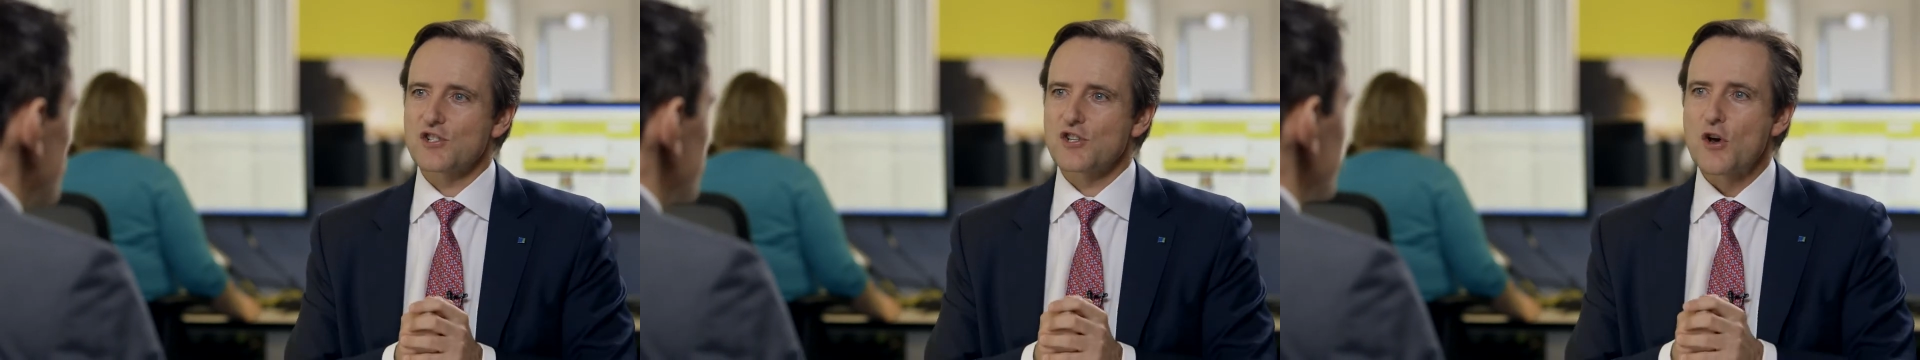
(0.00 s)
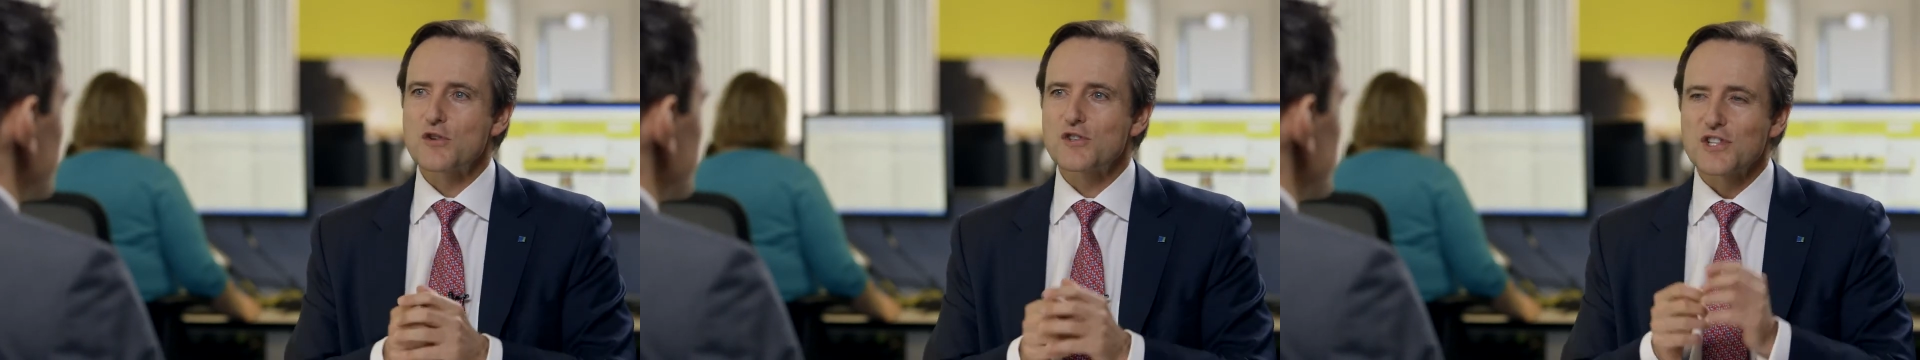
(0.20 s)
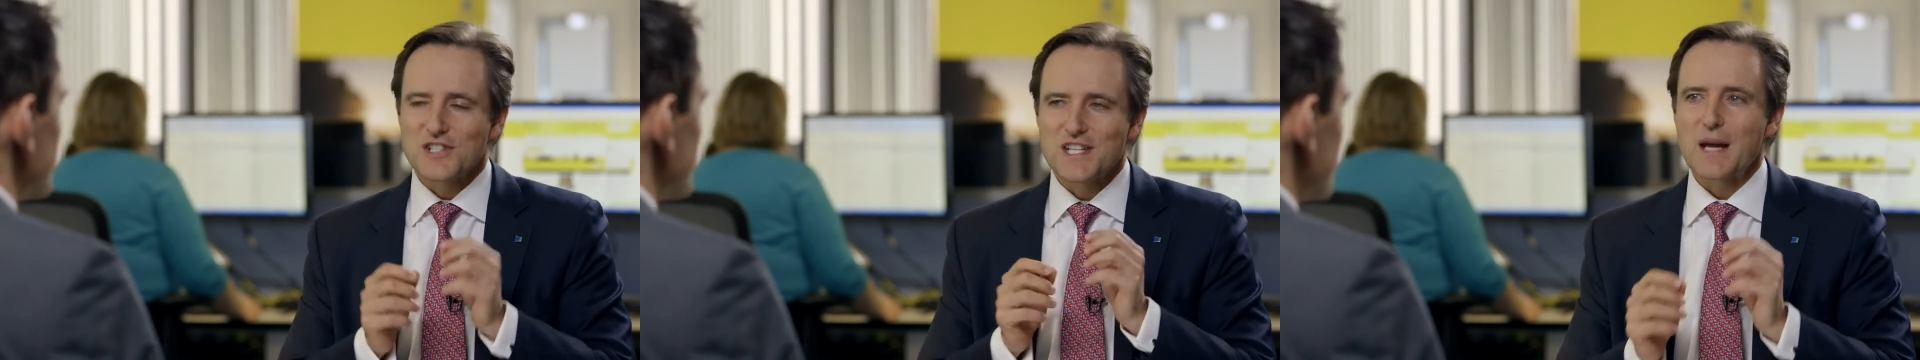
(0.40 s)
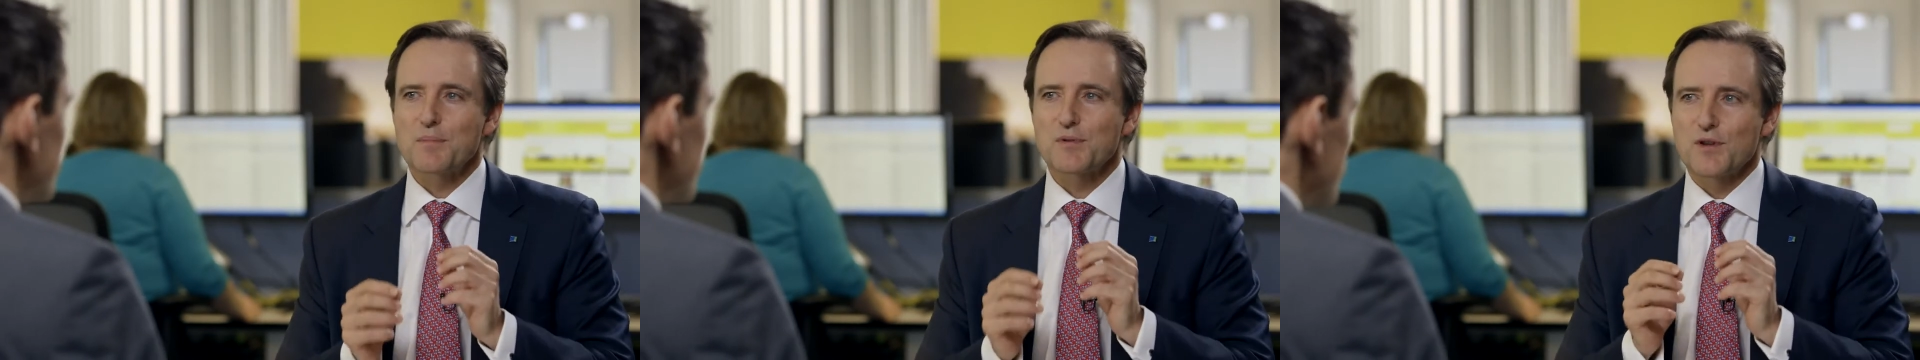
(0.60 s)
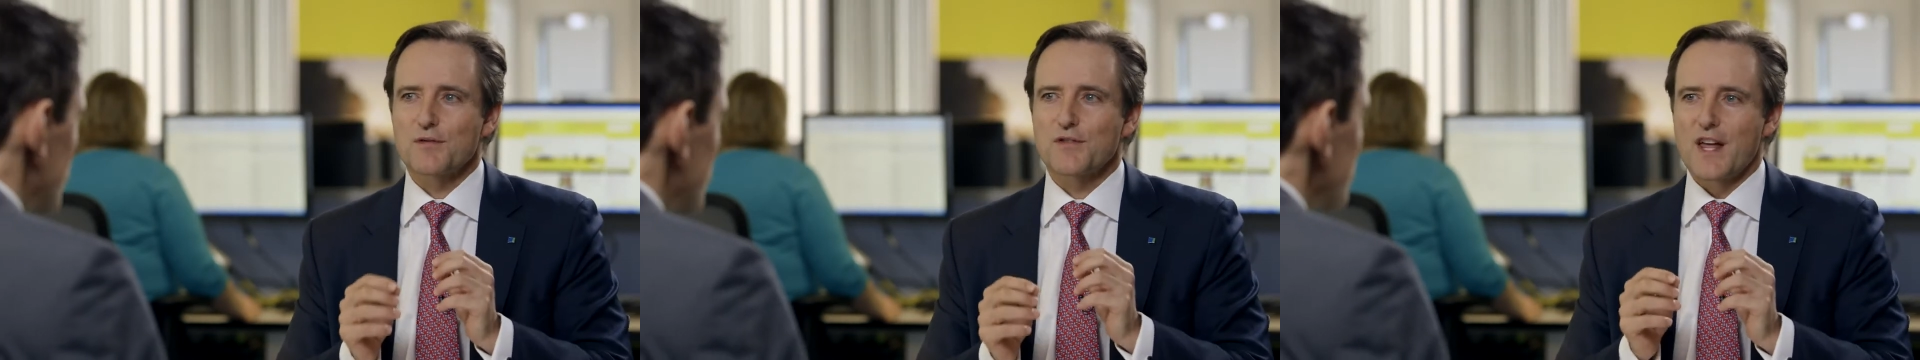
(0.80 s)
shows the
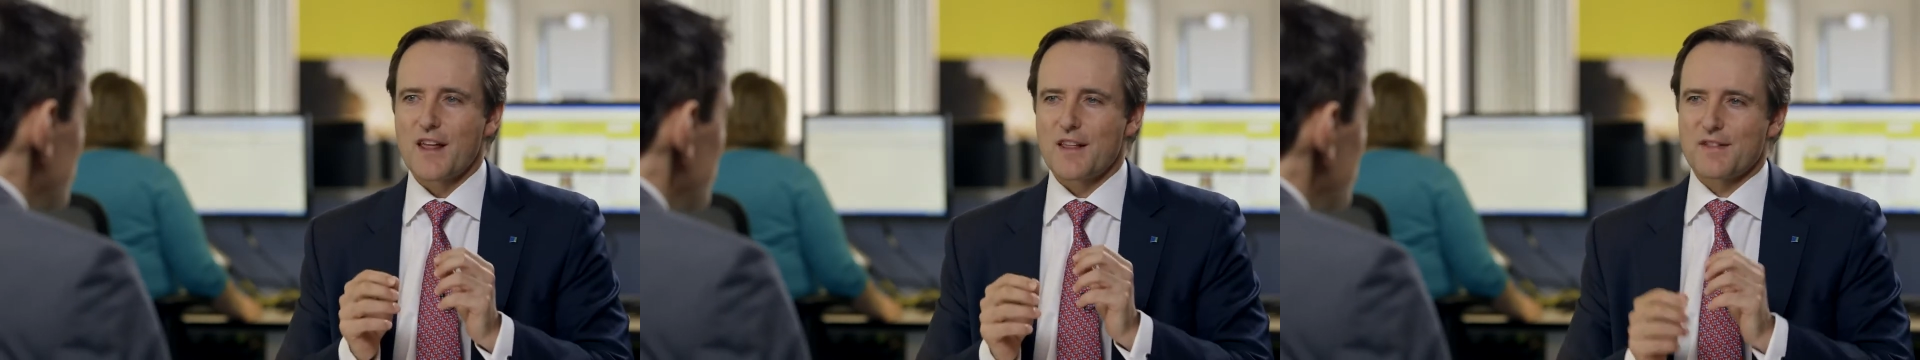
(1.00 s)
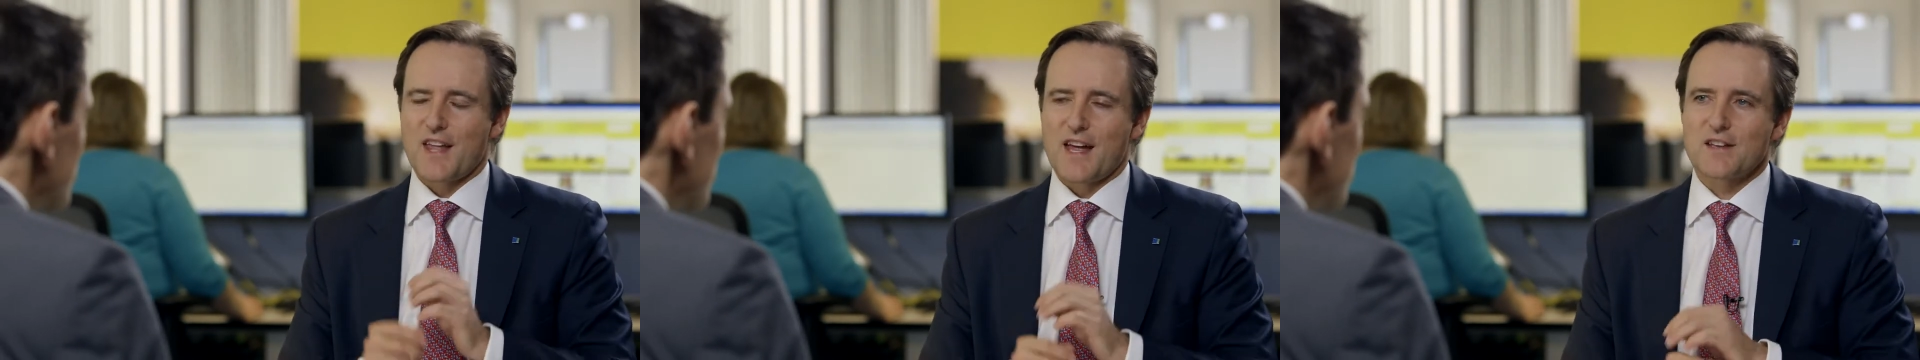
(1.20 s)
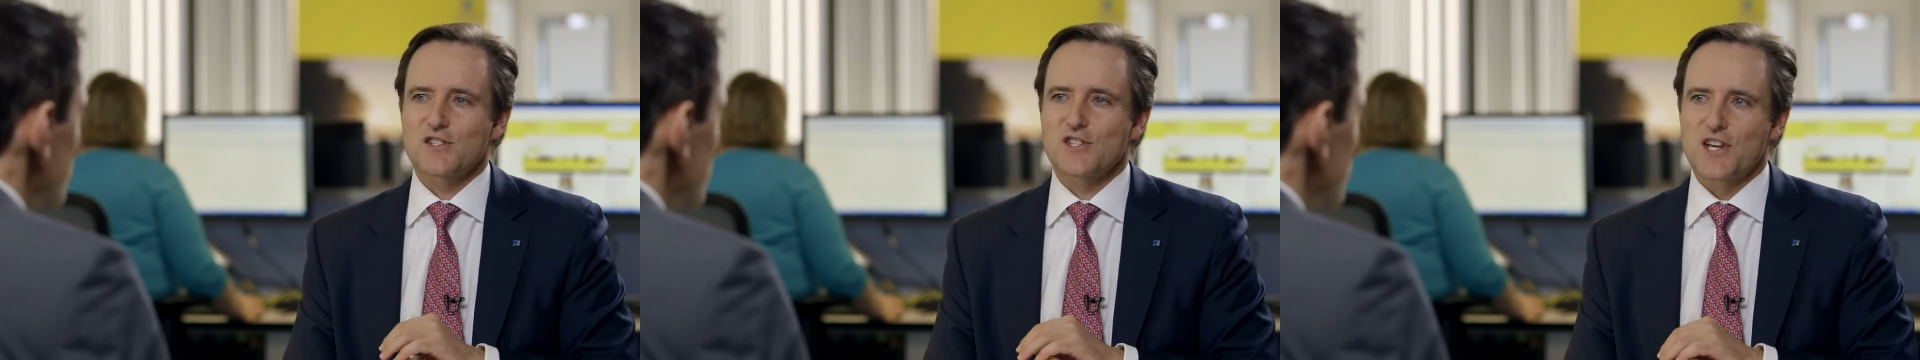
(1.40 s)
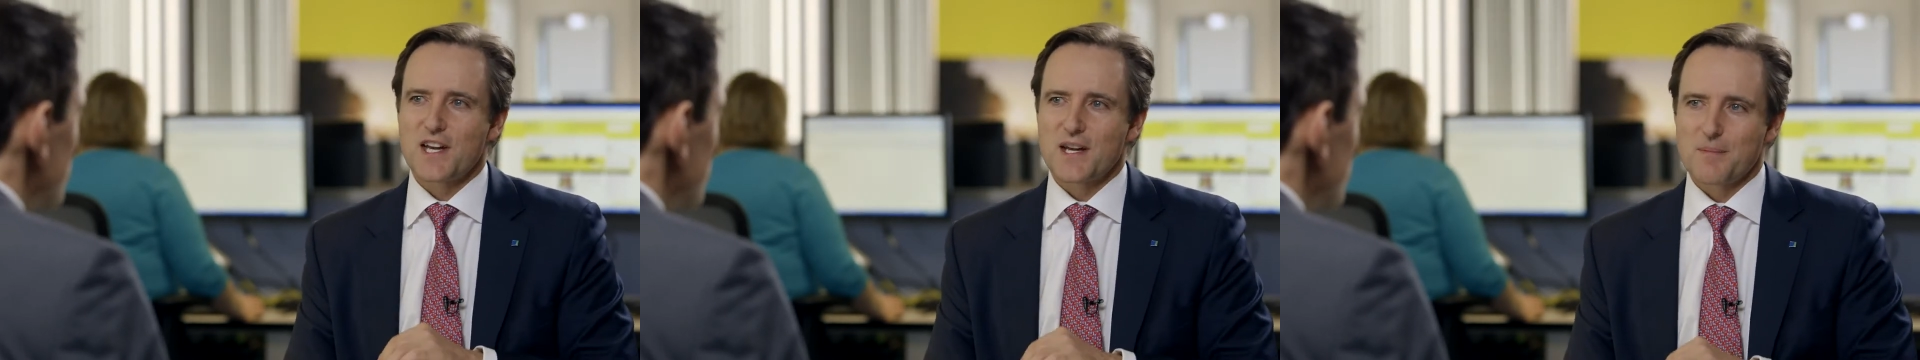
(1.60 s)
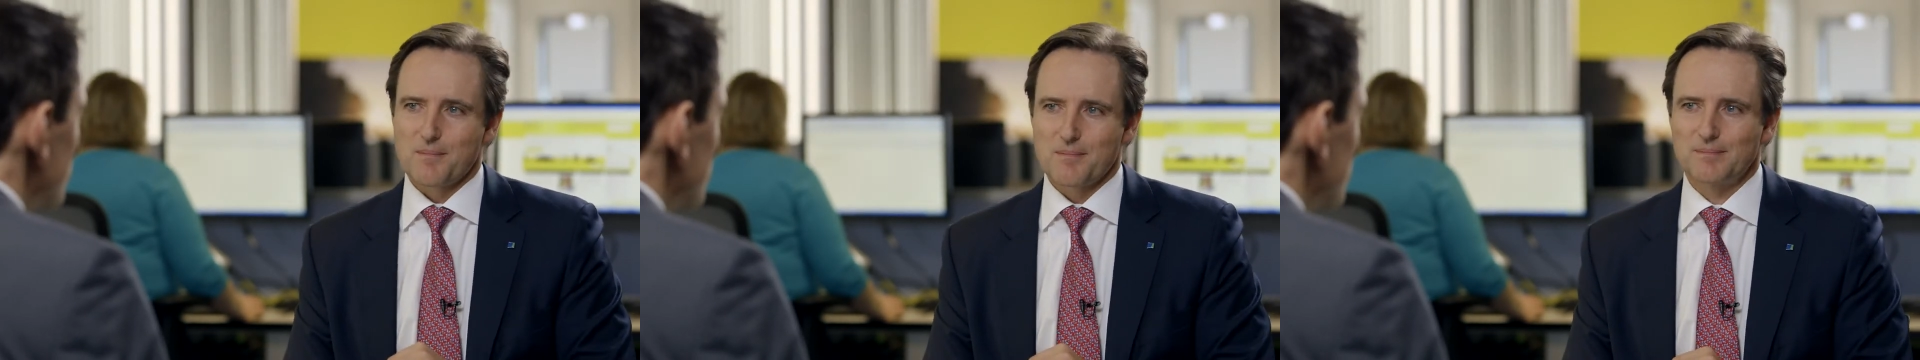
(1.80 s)
depth of that
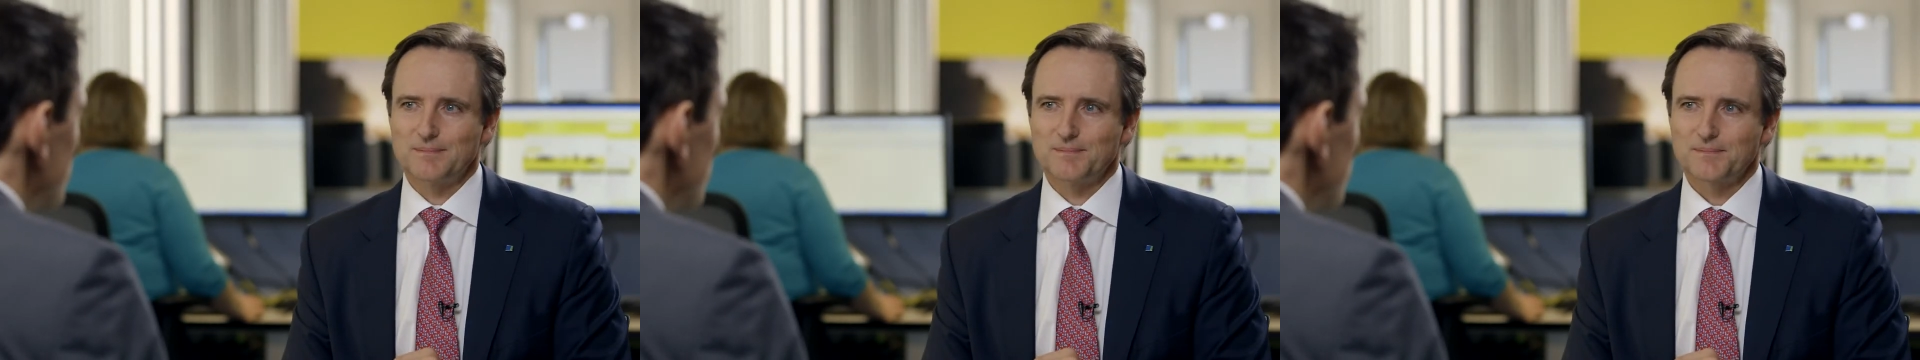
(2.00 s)
team.